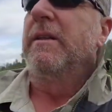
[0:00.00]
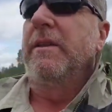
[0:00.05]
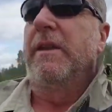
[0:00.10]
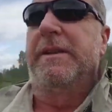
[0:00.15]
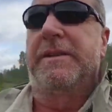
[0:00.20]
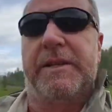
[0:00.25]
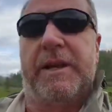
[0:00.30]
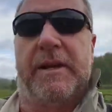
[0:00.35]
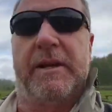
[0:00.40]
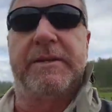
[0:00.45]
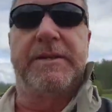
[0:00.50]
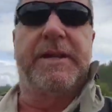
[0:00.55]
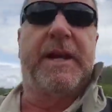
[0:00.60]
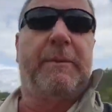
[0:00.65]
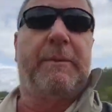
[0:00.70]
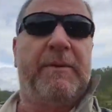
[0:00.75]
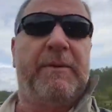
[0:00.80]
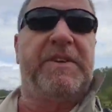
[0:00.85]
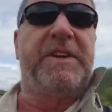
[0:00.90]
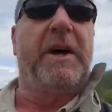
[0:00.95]
it's the
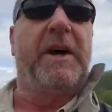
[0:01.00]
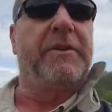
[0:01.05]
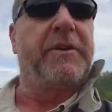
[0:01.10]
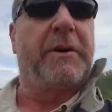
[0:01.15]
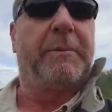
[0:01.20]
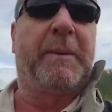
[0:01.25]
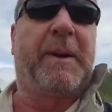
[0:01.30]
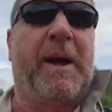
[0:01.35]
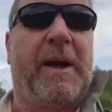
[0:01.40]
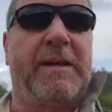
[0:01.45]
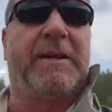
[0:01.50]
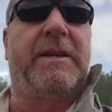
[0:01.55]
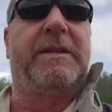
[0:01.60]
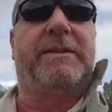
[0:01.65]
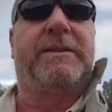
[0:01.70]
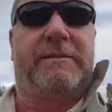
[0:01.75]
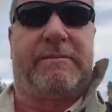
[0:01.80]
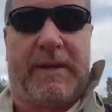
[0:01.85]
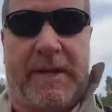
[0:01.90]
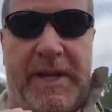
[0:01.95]
Sandy River Delta because
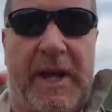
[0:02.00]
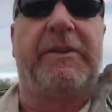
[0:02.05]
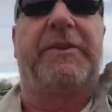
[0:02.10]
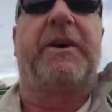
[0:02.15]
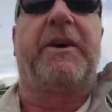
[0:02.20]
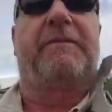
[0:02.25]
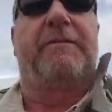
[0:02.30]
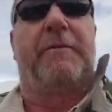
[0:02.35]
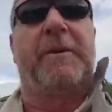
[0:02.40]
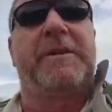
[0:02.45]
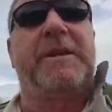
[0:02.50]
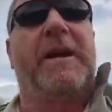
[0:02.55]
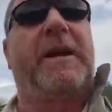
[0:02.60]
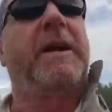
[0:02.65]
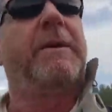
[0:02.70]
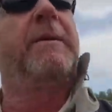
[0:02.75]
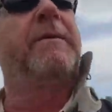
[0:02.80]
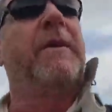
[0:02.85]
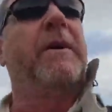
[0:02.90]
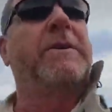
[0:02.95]
it's the delta from the
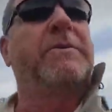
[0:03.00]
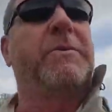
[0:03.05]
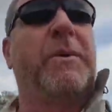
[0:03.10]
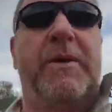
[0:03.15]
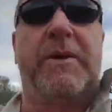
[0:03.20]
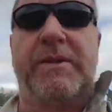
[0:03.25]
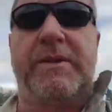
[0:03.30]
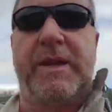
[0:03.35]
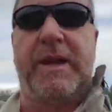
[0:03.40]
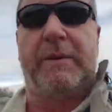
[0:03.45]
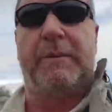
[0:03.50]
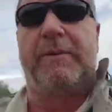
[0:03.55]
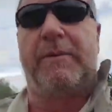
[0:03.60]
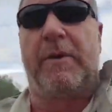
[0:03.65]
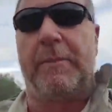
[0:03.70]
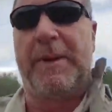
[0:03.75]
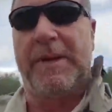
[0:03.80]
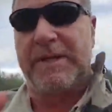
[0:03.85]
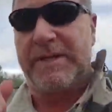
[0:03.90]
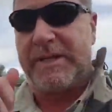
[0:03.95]
Sandy River. It's where the Sandy
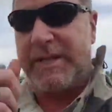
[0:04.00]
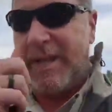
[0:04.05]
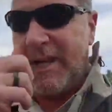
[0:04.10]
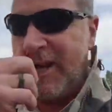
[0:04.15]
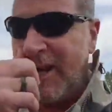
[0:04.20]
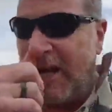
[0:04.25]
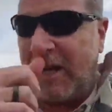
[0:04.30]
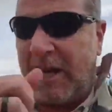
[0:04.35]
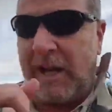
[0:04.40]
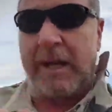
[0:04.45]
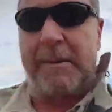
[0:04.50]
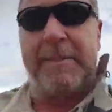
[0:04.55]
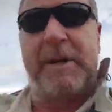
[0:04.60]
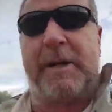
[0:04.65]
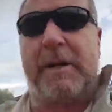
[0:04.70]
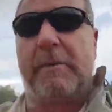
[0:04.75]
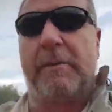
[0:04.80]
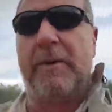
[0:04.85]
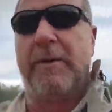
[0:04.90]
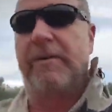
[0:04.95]
River meets the
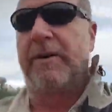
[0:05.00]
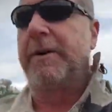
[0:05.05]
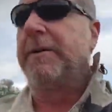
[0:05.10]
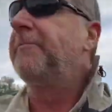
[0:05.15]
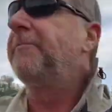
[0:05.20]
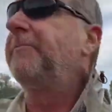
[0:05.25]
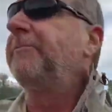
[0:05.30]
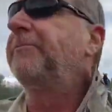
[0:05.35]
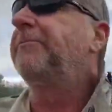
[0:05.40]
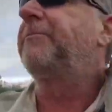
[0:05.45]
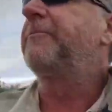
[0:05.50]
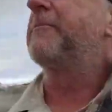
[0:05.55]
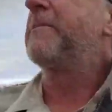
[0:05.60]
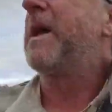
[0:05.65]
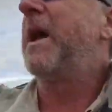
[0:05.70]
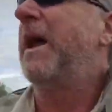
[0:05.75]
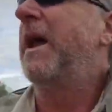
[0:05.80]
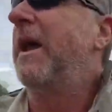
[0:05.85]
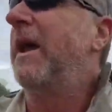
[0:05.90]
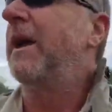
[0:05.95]
Columbia River.
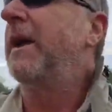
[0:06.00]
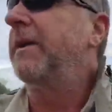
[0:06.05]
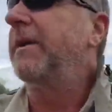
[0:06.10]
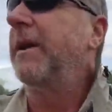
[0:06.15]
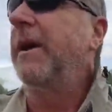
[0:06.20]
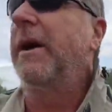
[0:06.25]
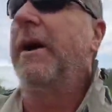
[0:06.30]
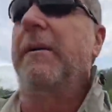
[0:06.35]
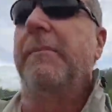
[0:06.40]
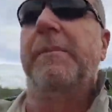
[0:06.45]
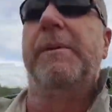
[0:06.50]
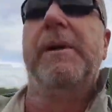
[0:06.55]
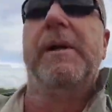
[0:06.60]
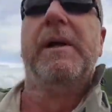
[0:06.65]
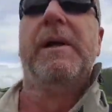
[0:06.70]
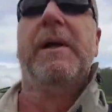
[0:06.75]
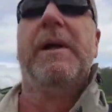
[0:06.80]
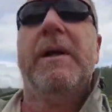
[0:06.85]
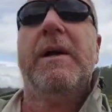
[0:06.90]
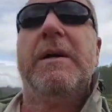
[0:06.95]
And
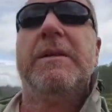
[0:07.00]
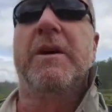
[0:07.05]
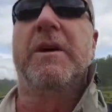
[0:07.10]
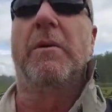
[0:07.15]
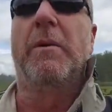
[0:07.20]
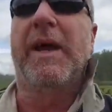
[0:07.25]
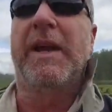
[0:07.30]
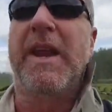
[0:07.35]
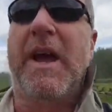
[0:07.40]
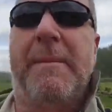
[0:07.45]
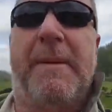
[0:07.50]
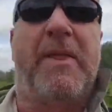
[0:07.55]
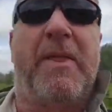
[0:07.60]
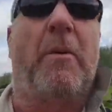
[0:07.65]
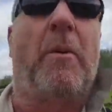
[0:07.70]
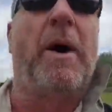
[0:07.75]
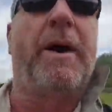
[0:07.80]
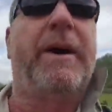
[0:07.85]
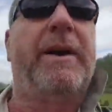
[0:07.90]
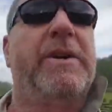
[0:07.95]
so we'll get down by
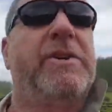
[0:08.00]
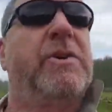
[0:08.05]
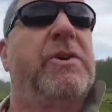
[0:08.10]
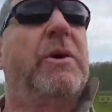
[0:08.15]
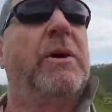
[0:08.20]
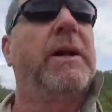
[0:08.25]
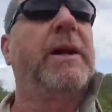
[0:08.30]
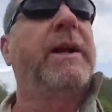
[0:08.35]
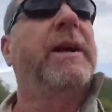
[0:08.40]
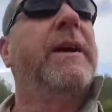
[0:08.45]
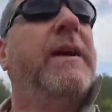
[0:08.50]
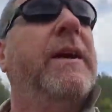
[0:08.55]
the water here shortly